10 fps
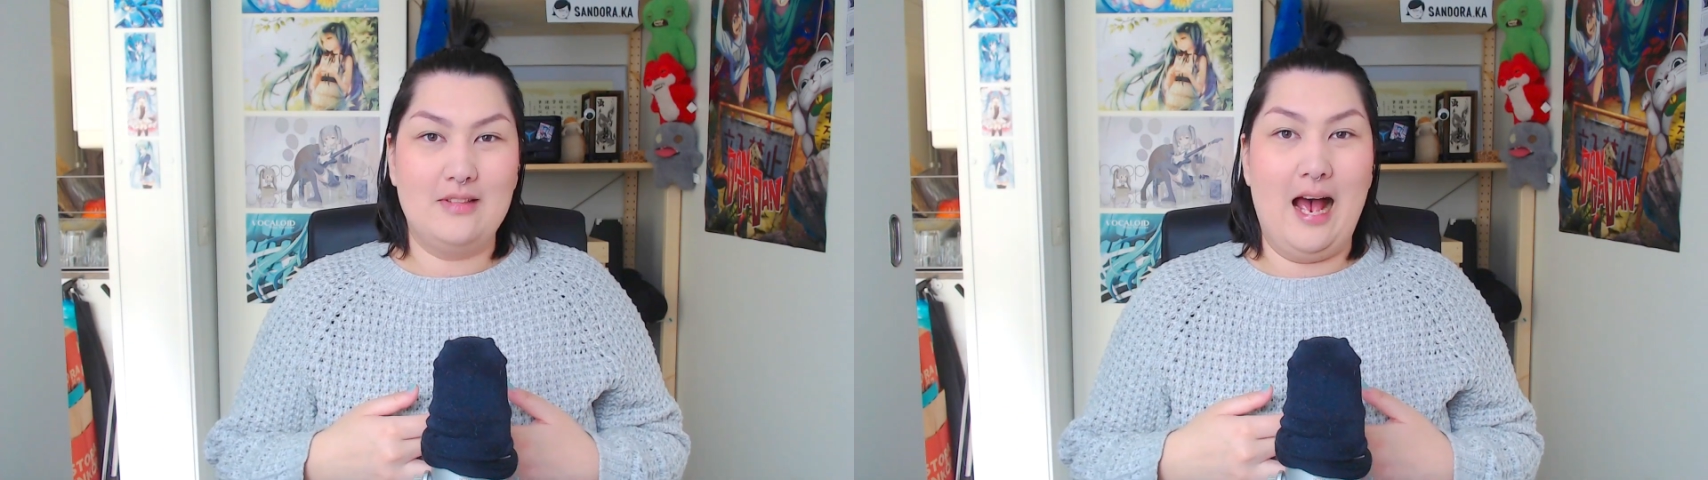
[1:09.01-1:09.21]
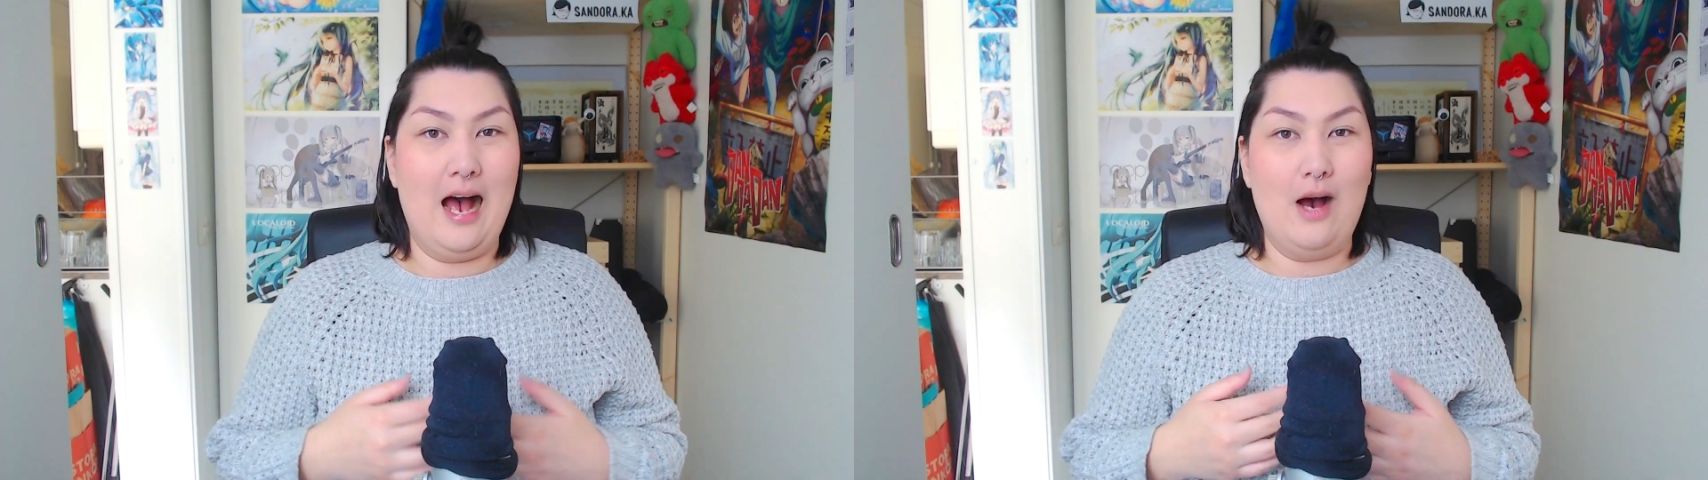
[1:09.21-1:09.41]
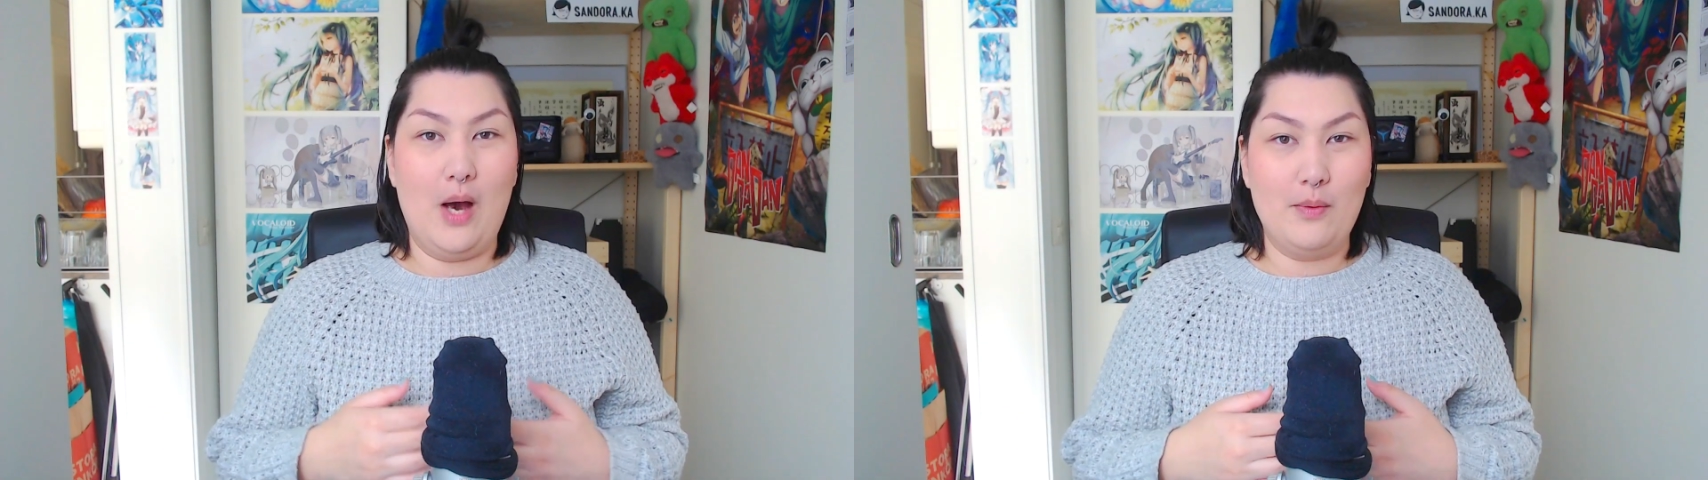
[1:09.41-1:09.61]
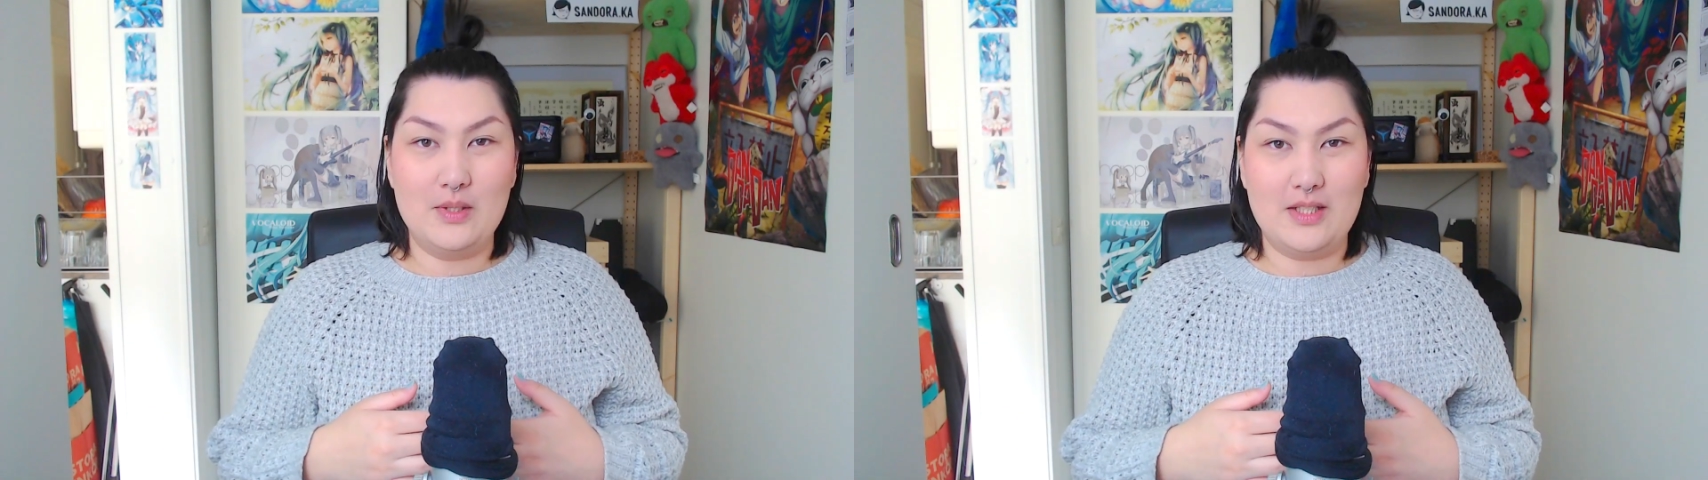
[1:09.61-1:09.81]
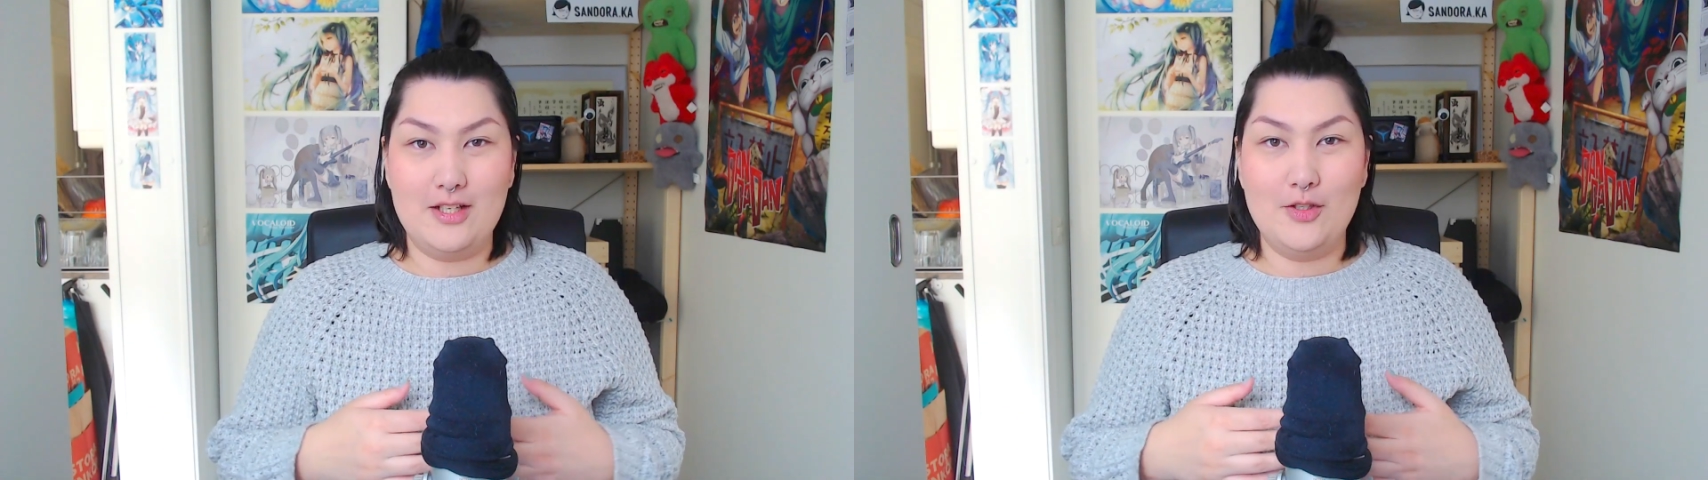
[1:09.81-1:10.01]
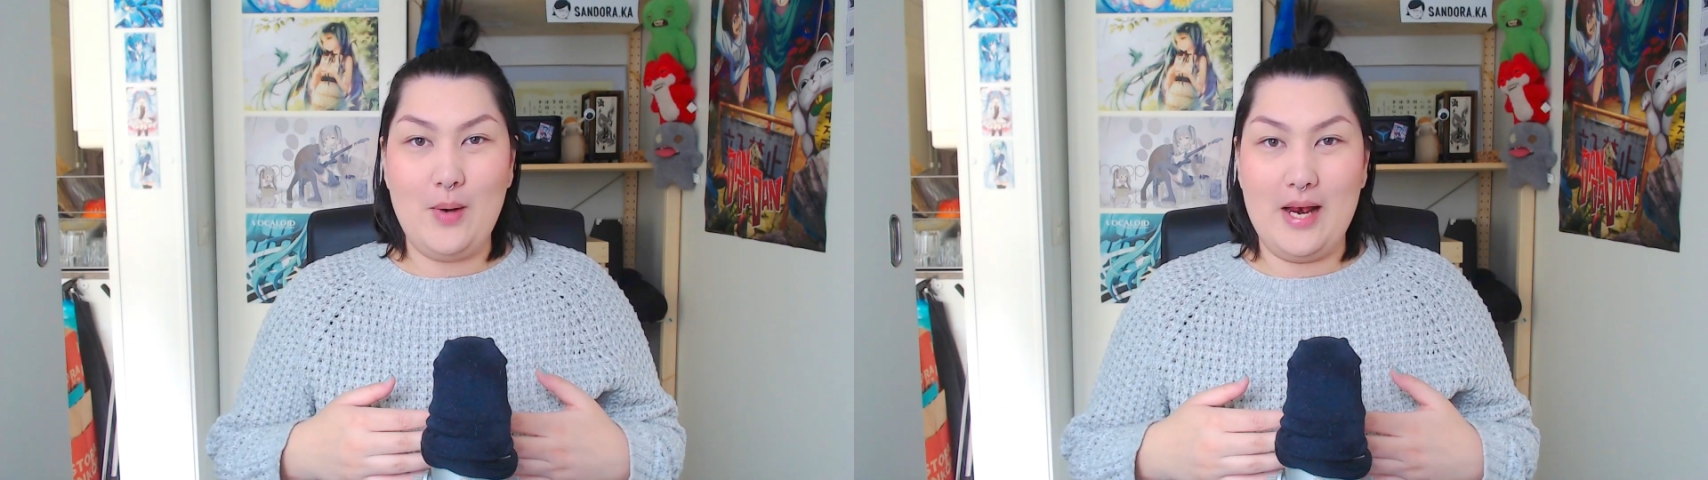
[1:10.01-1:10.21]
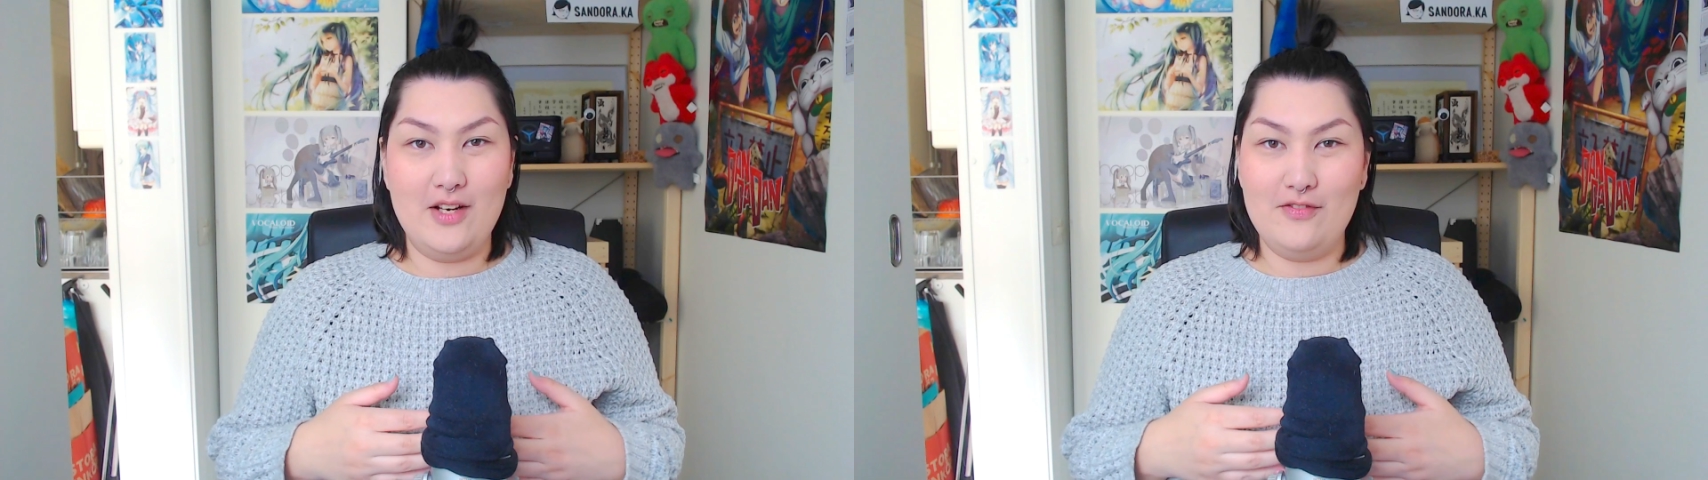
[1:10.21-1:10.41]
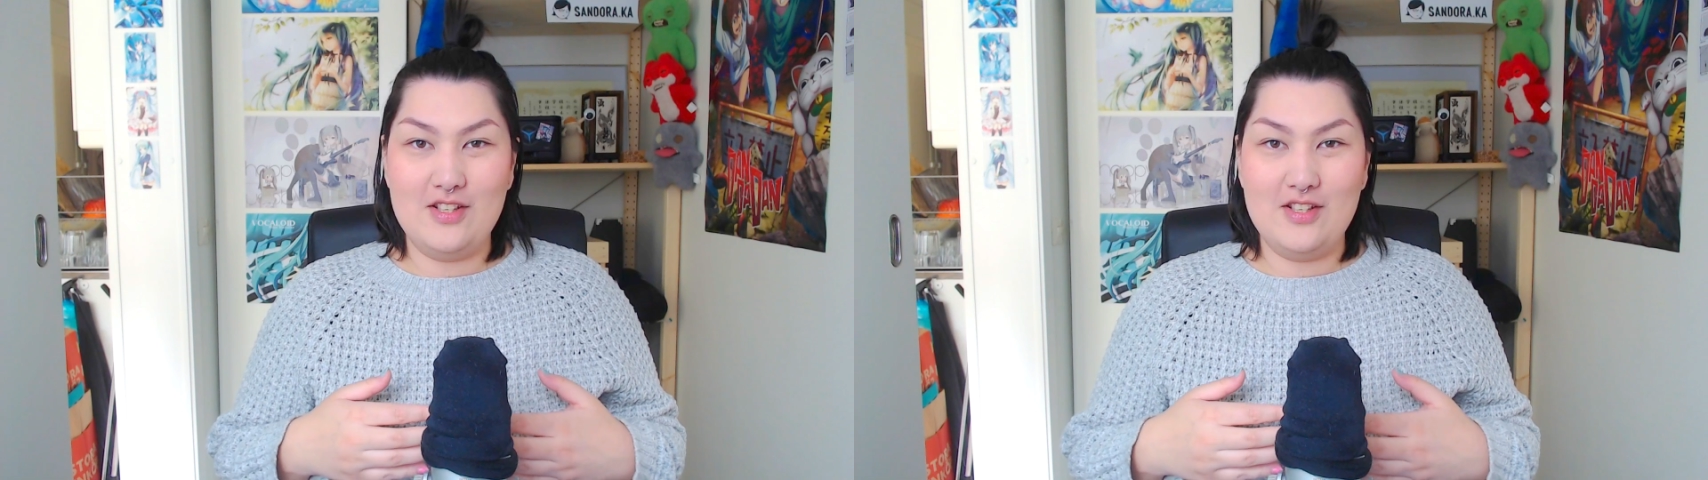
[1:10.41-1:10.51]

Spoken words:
how I was gonna do any of